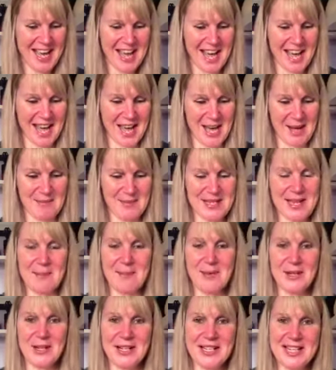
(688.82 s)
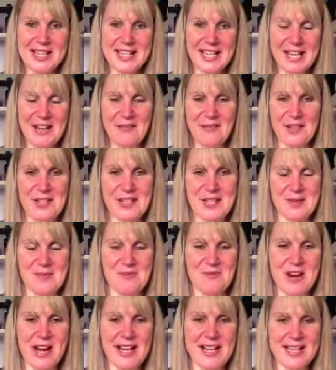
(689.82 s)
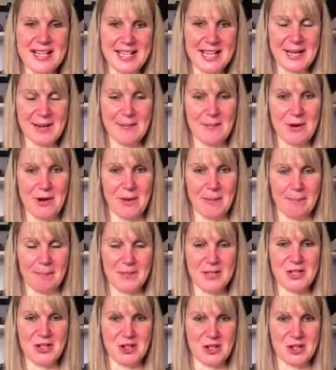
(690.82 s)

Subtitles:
So I'm going to give you some writing prompts